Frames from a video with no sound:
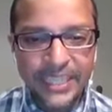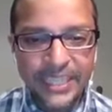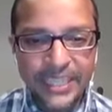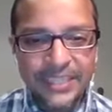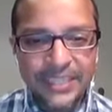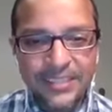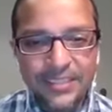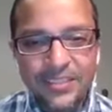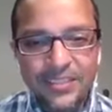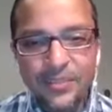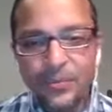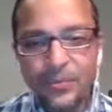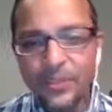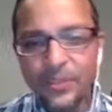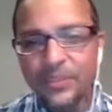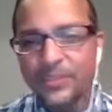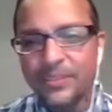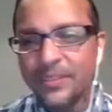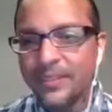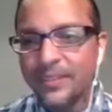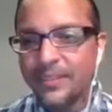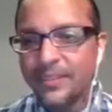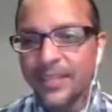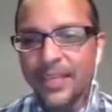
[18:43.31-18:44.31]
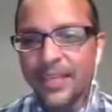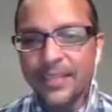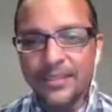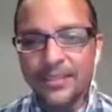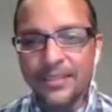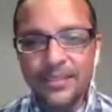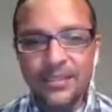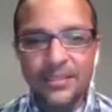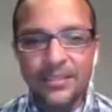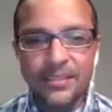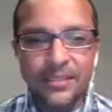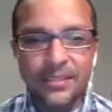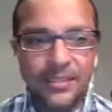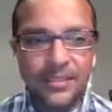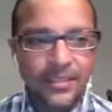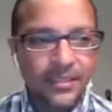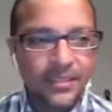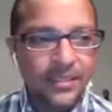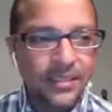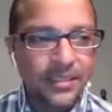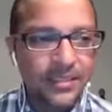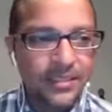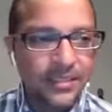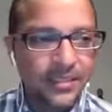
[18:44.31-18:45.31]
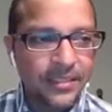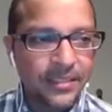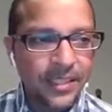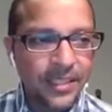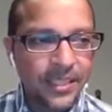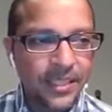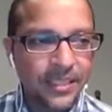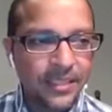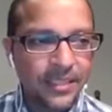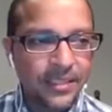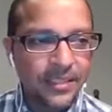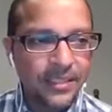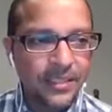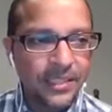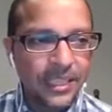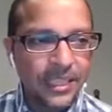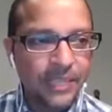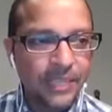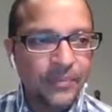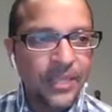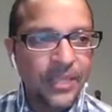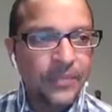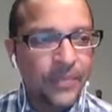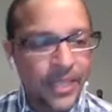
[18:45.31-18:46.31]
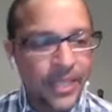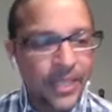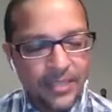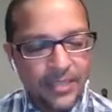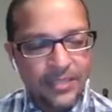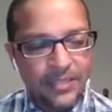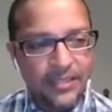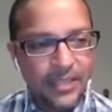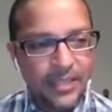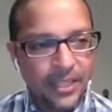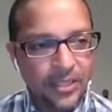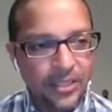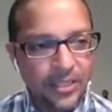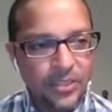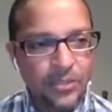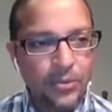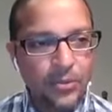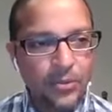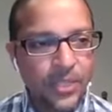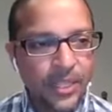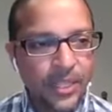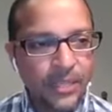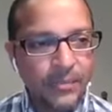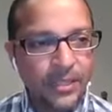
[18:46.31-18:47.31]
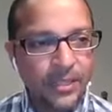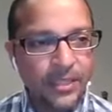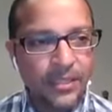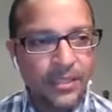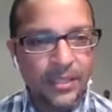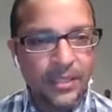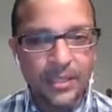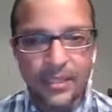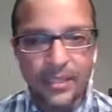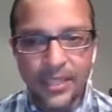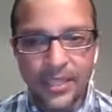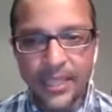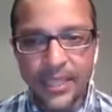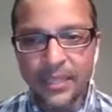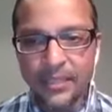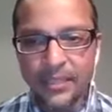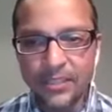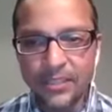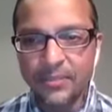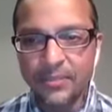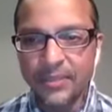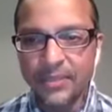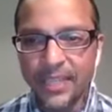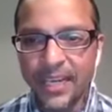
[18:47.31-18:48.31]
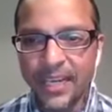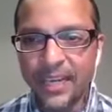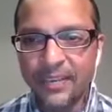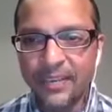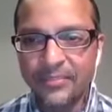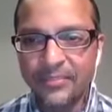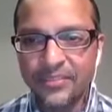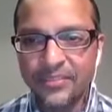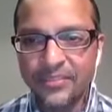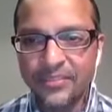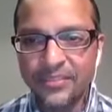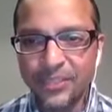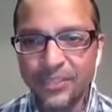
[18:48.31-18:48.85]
It's a weird idea to in my mind to do comedy and not hear laughs,